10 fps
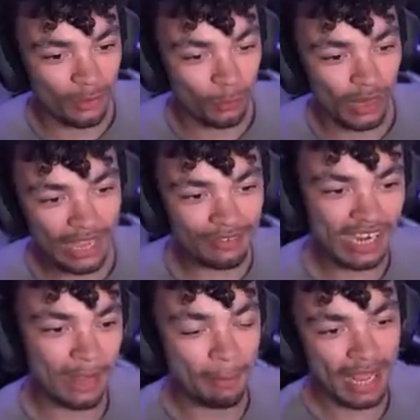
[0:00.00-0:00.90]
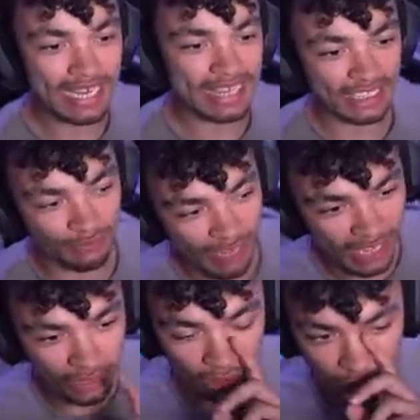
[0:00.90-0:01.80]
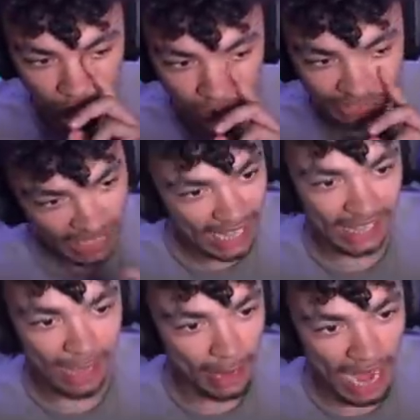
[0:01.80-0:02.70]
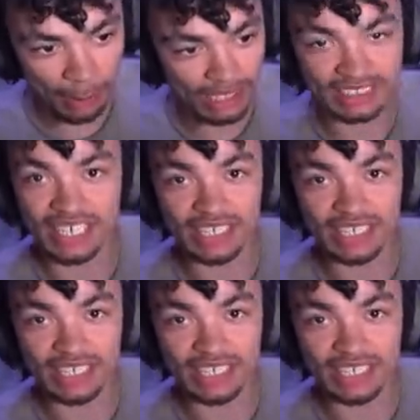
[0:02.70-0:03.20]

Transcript: Would I recommend this vehicle? Of course, I I'm going to say